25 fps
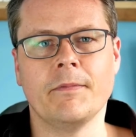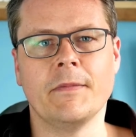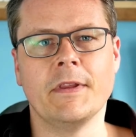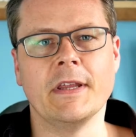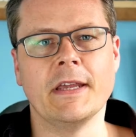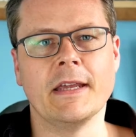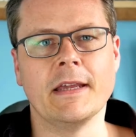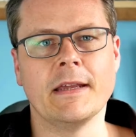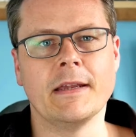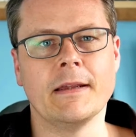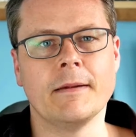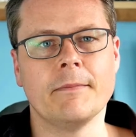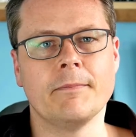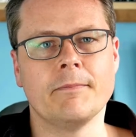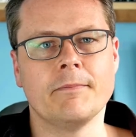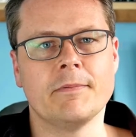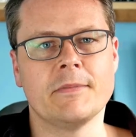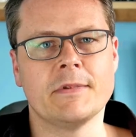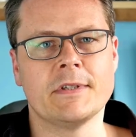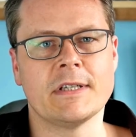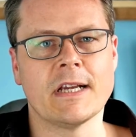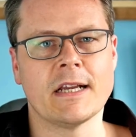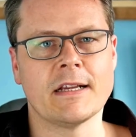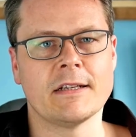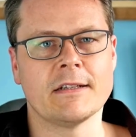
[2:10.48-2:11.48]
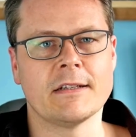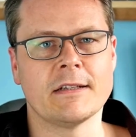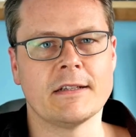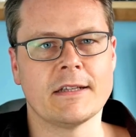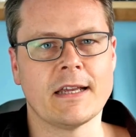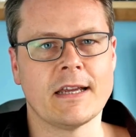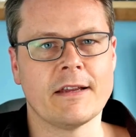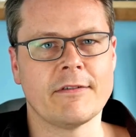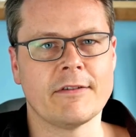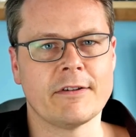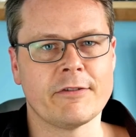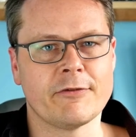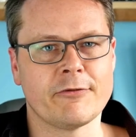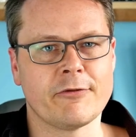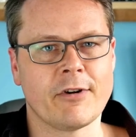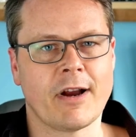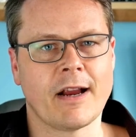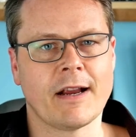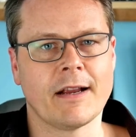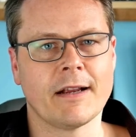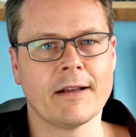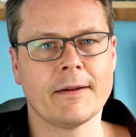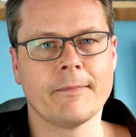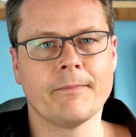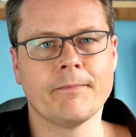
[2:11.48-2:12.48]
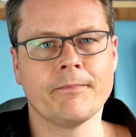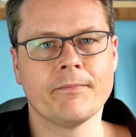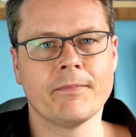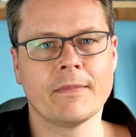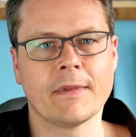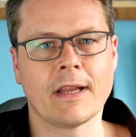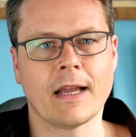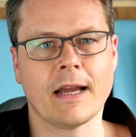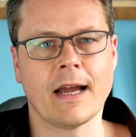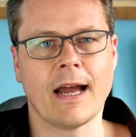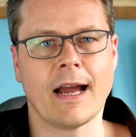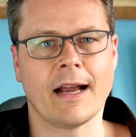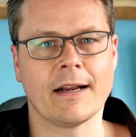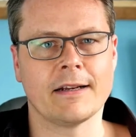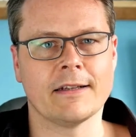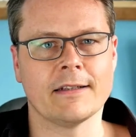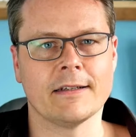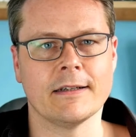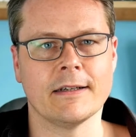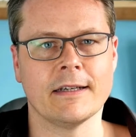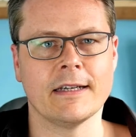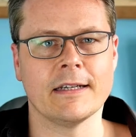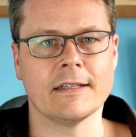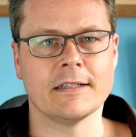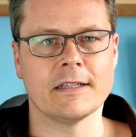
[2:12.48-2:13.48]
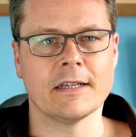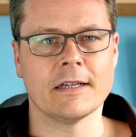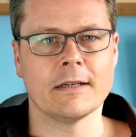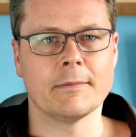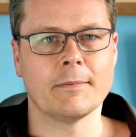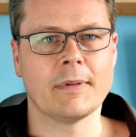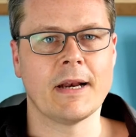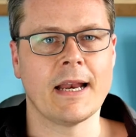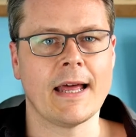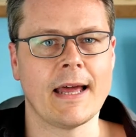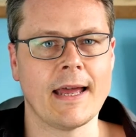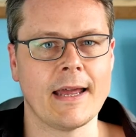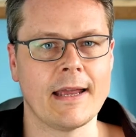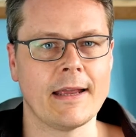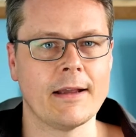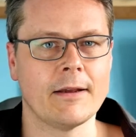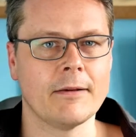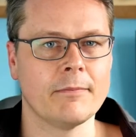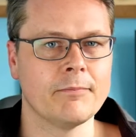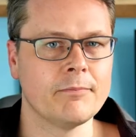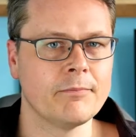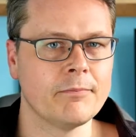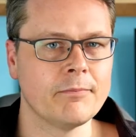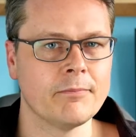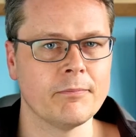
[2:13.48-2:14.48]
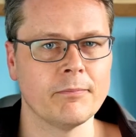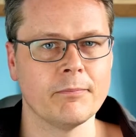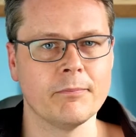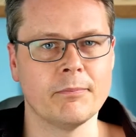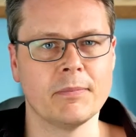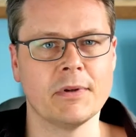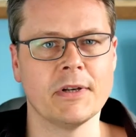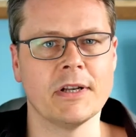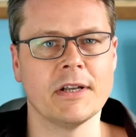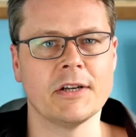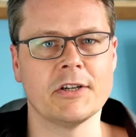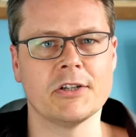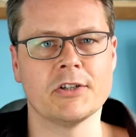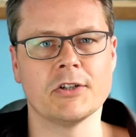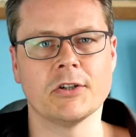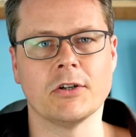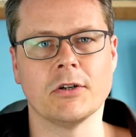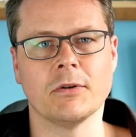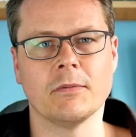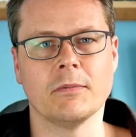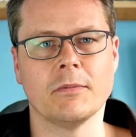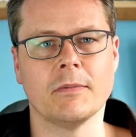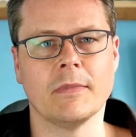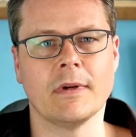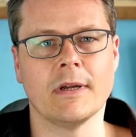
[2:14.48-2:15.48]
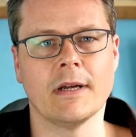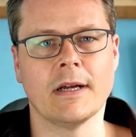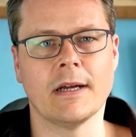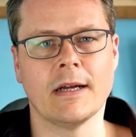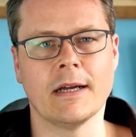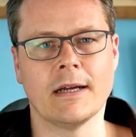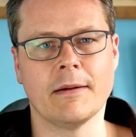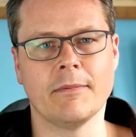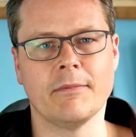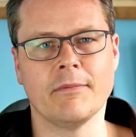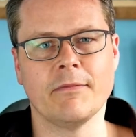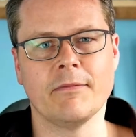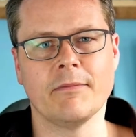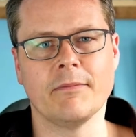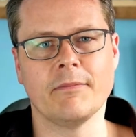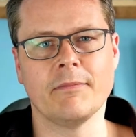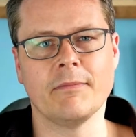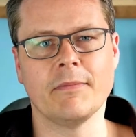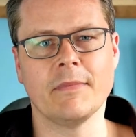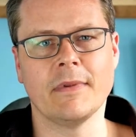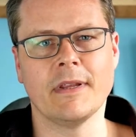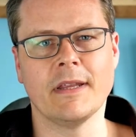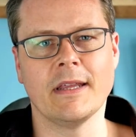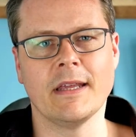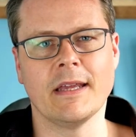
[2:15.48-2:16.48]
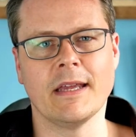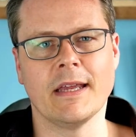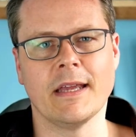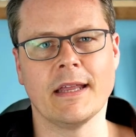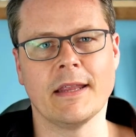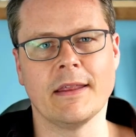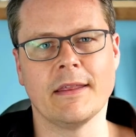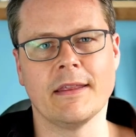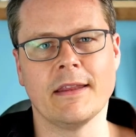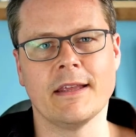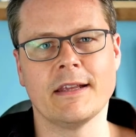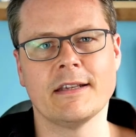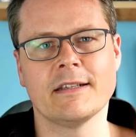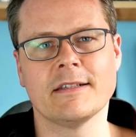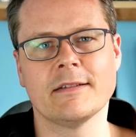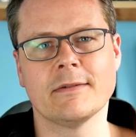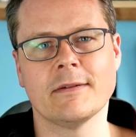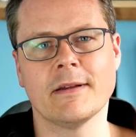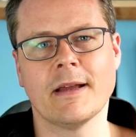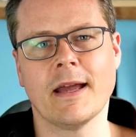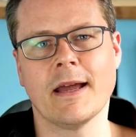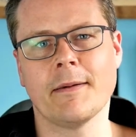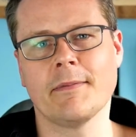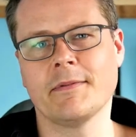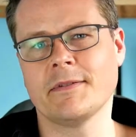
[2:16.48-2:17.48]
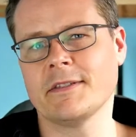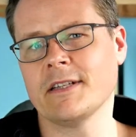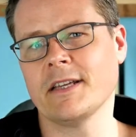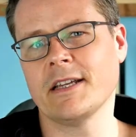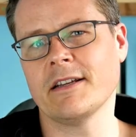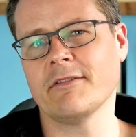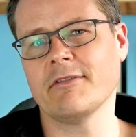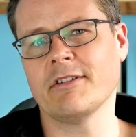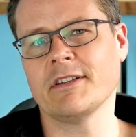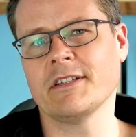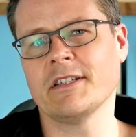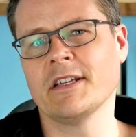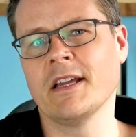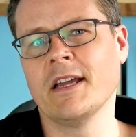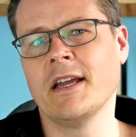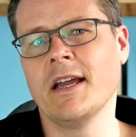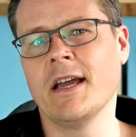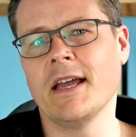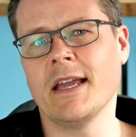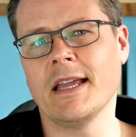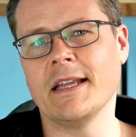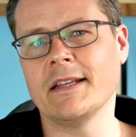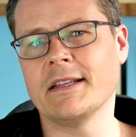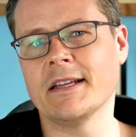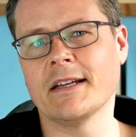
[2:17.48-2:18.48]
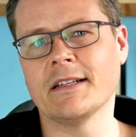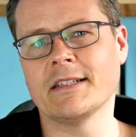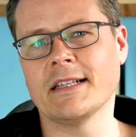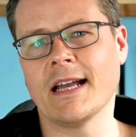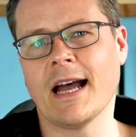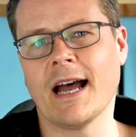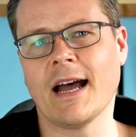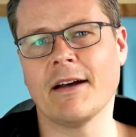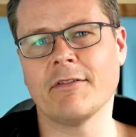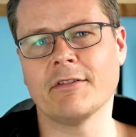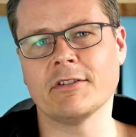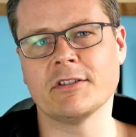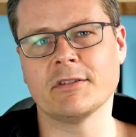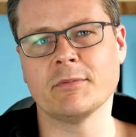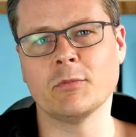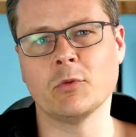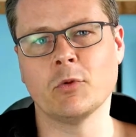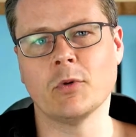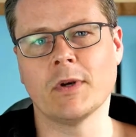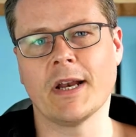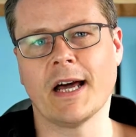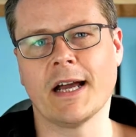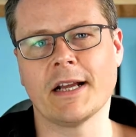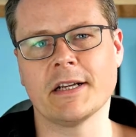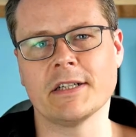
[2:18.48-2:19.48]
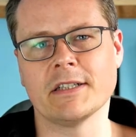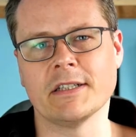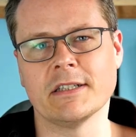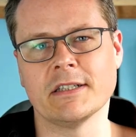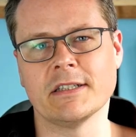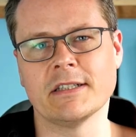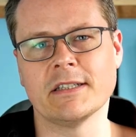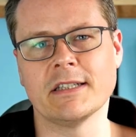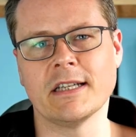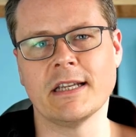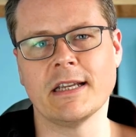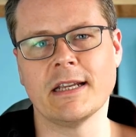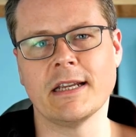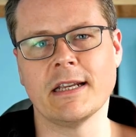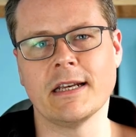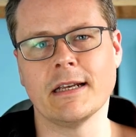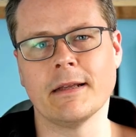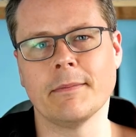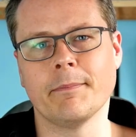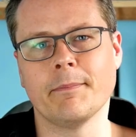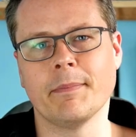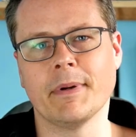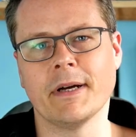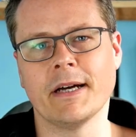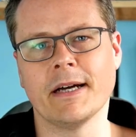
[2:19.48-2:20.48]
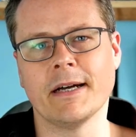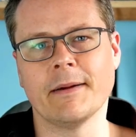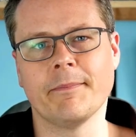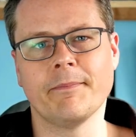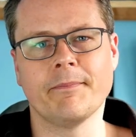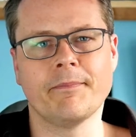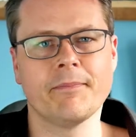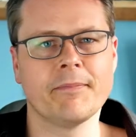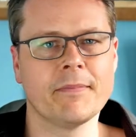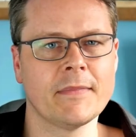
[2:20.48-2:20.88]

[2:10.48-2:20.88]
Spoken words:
the Jason David Frank actor is going to play Bloodshot in this series. He does have a small action scene, but